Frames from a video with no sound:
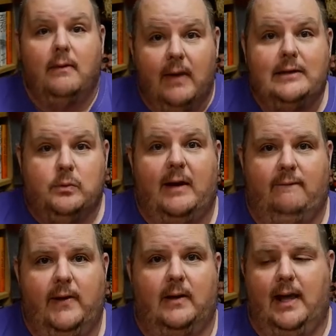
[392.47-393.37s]
That's what it
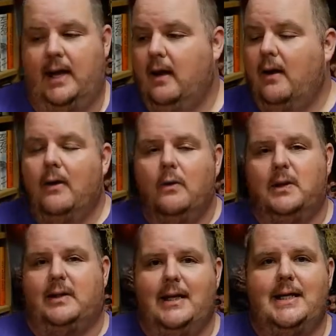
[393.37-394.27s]
felt like.
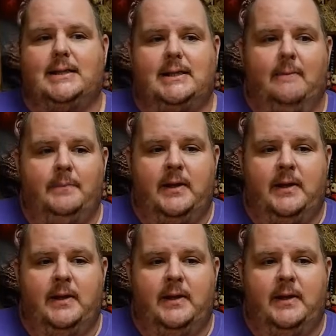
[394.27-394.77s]
With this,